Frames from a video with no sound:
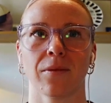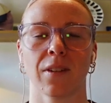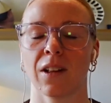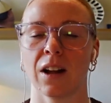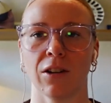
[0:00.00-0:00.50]

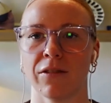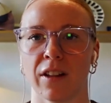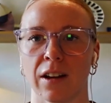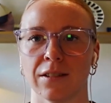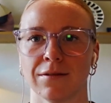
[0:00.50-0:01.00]
I love
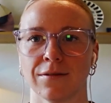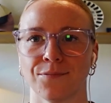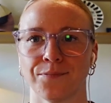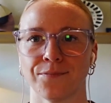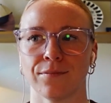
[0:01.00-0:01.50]
that.
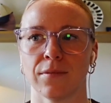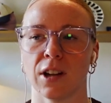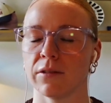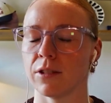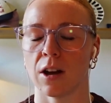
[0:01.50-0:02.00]

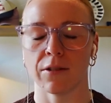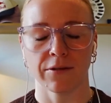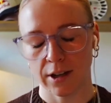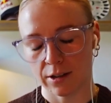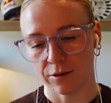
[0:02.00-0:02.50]

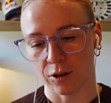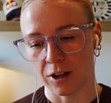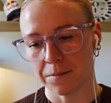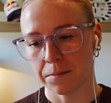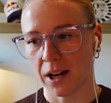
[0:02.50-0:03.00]
Love, here for
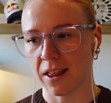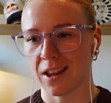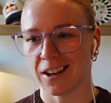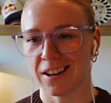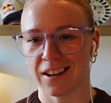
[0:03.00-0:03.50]
it. But I
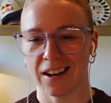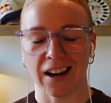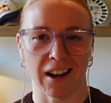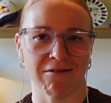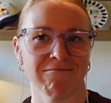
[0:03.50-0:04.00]
think,
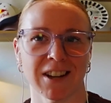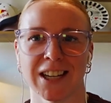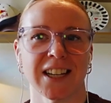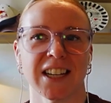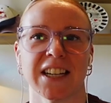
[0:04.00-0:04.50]

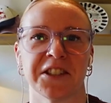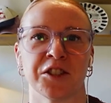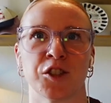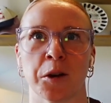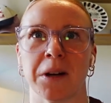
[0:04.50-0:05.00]

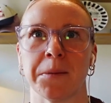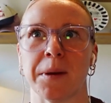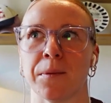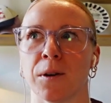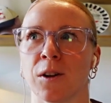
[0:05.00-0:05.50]
so many
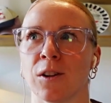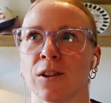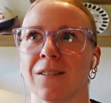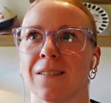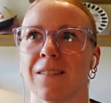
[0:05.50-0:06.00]

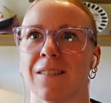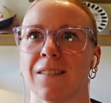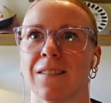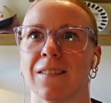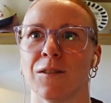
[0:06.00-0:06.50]
people,
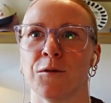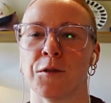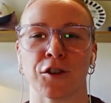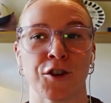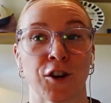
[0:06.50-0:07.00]

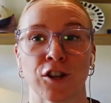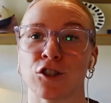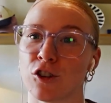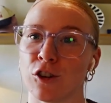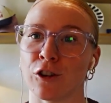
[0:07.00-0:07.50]
whether you're in
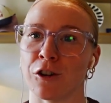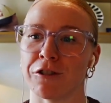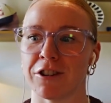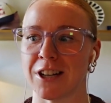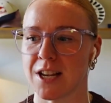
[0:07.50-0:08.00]
school going
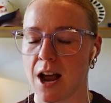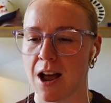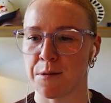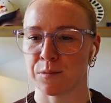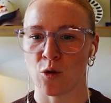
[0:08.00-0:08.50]
through
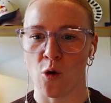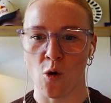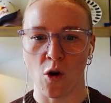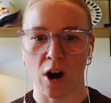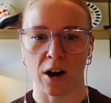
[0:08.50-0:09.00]
exams
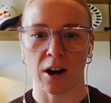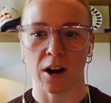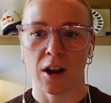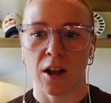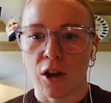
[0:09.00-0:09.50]
or
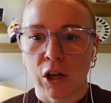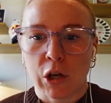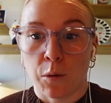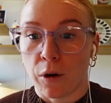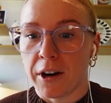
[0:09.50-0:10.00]

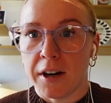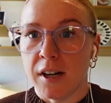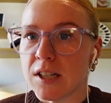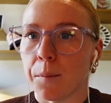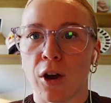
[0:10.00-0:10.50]
you're
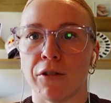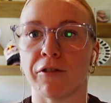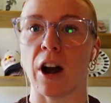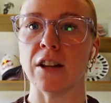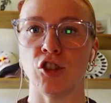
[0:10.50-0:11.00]
worried about a
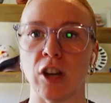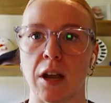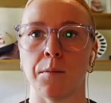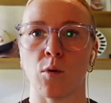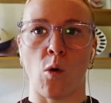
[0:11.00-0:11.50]

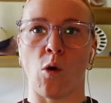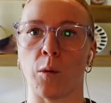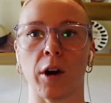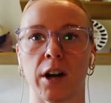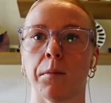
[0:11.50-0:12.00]
friendship or
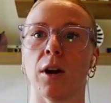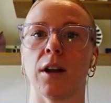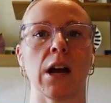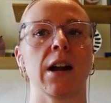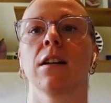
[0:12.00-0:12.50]
worried
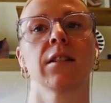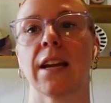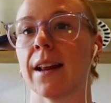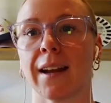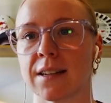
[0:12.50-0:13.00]
about
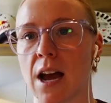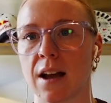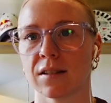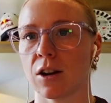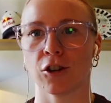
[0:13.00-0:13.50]
getting a
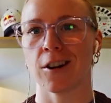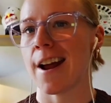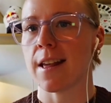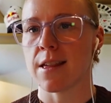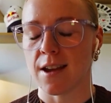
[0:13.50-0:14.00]
task done or
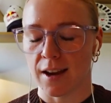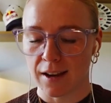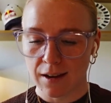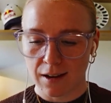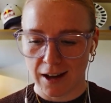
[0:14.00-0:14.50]

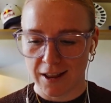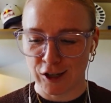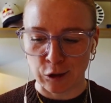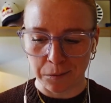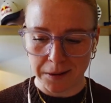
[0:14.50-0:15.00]
anything, I think
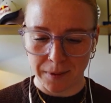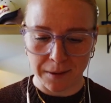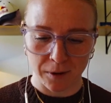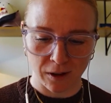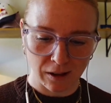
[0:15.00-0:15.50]
so many
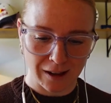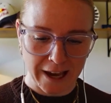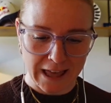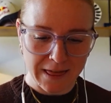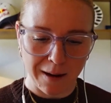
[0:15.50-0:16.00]
people
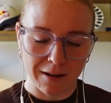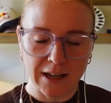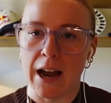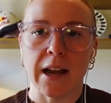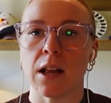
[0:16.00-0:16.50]
in
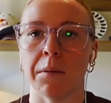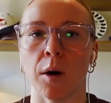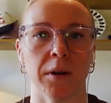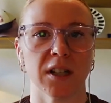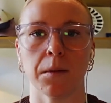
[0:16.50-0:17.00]
that
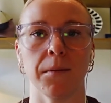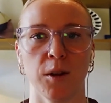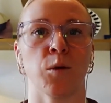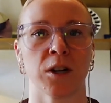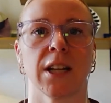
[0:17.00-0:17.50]
moment, it's maybe the
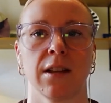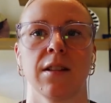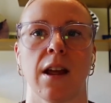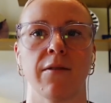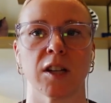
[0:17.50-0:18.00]
worst thing that
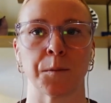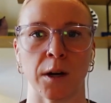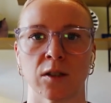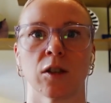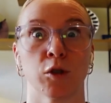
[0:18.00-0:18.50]
they've
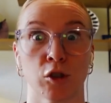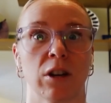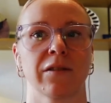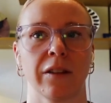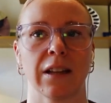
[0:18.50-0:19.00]
experienced, the most
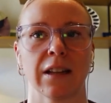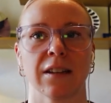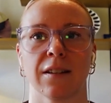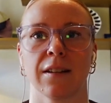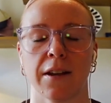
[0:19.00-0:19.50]
stressful thing
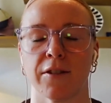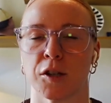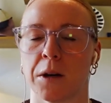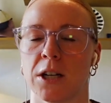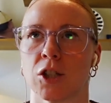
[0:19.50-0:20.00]
they've
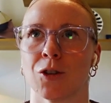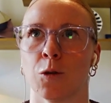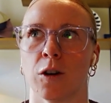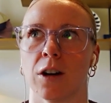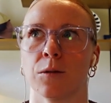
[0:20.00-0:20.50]
experienced
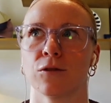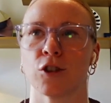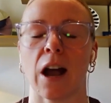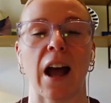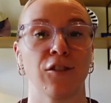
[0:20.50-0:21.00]
or
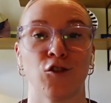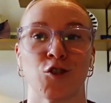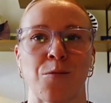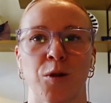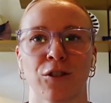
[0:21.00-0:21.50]
had to try
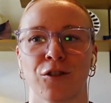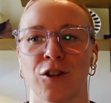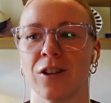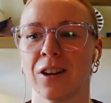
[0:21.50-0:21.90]
and work through.